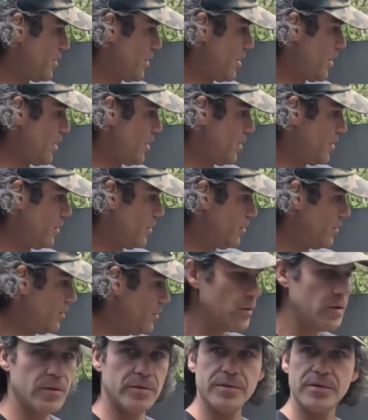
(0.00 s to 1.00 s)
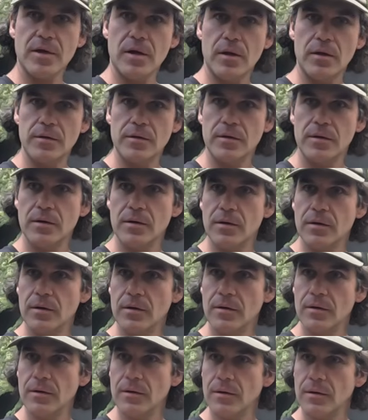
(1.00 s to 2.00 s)
and what are those called?
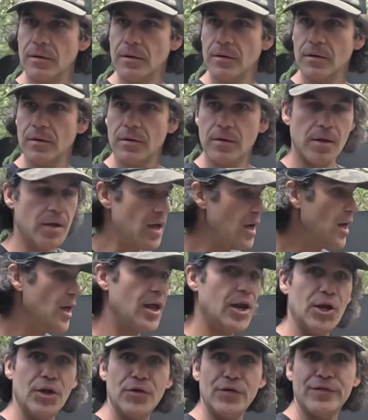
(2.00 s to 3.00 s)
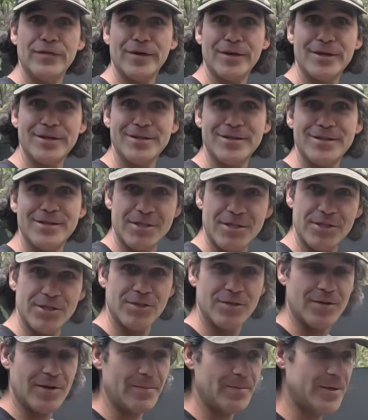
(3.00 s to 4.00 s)
Loofahs. Loofahs, just
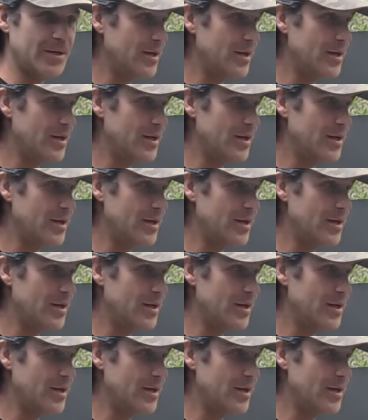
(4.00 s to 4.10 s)
scrub a